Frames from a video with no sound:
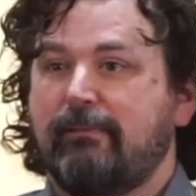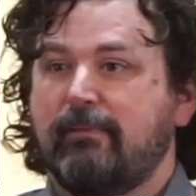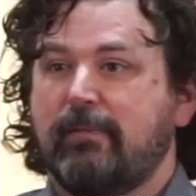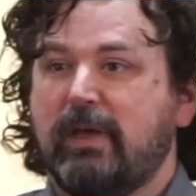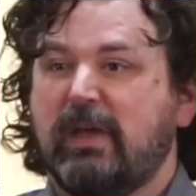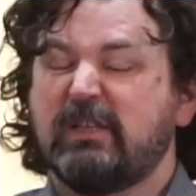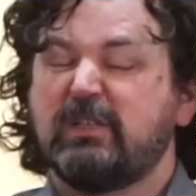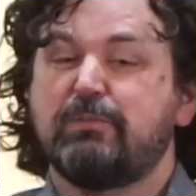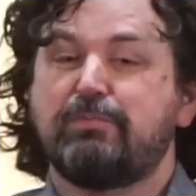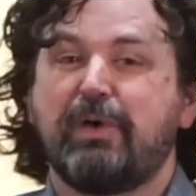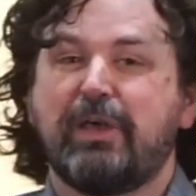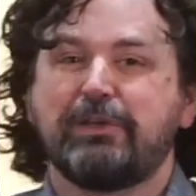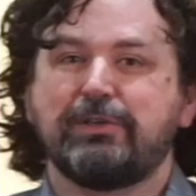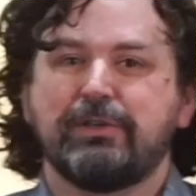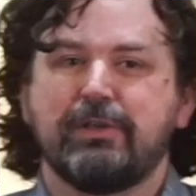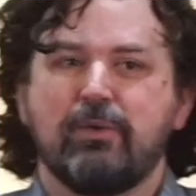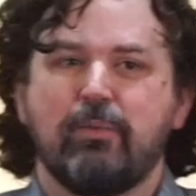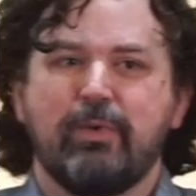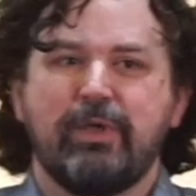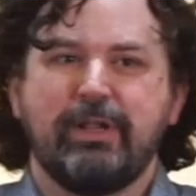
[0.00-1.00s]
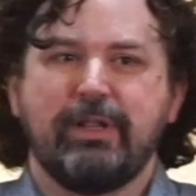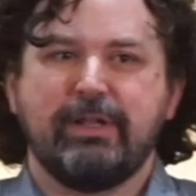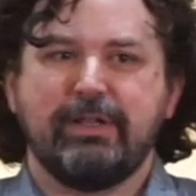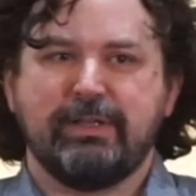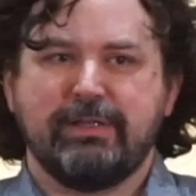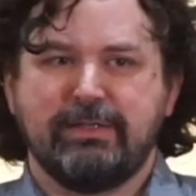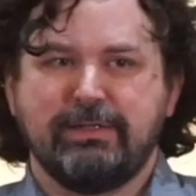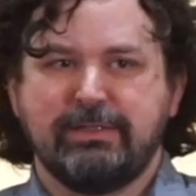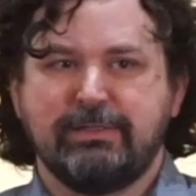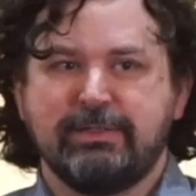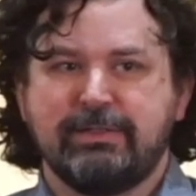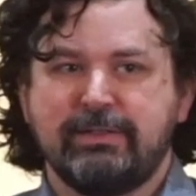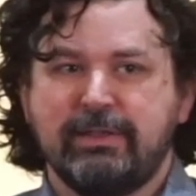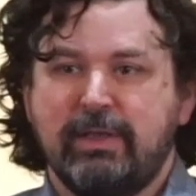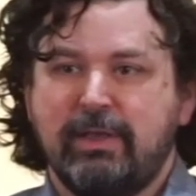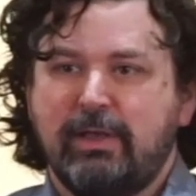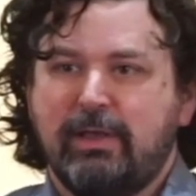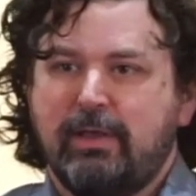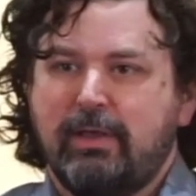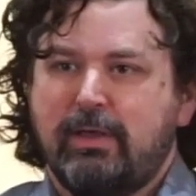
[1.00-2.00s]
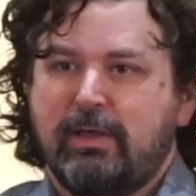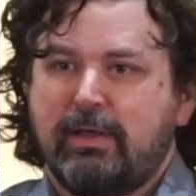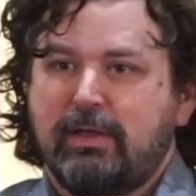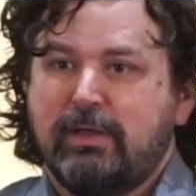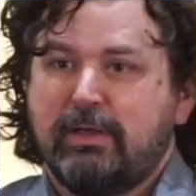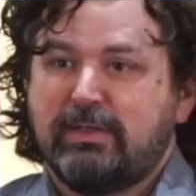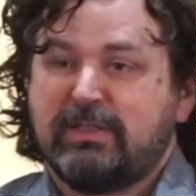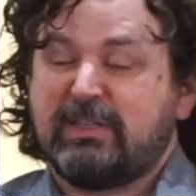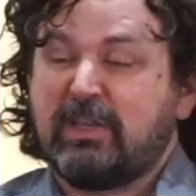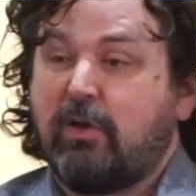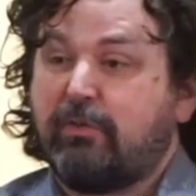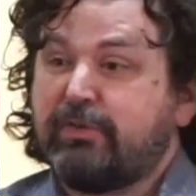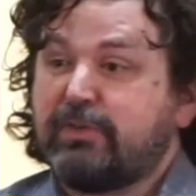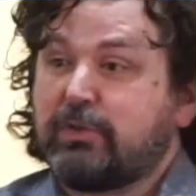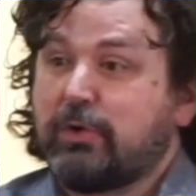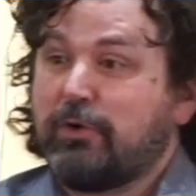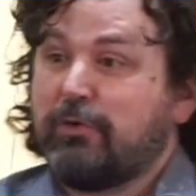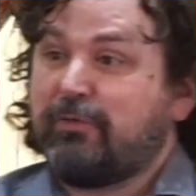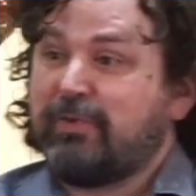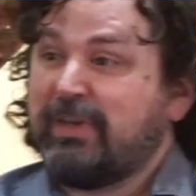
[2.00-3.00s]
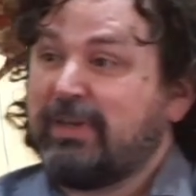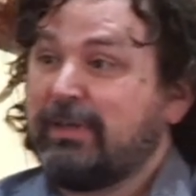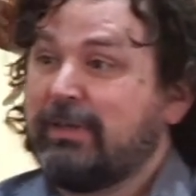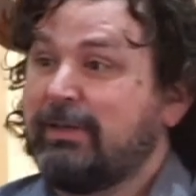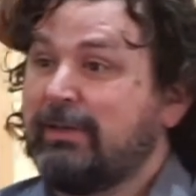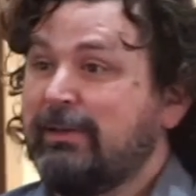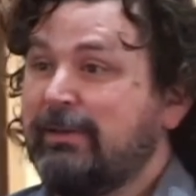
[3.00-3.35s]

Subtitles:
especially when it is self-serving,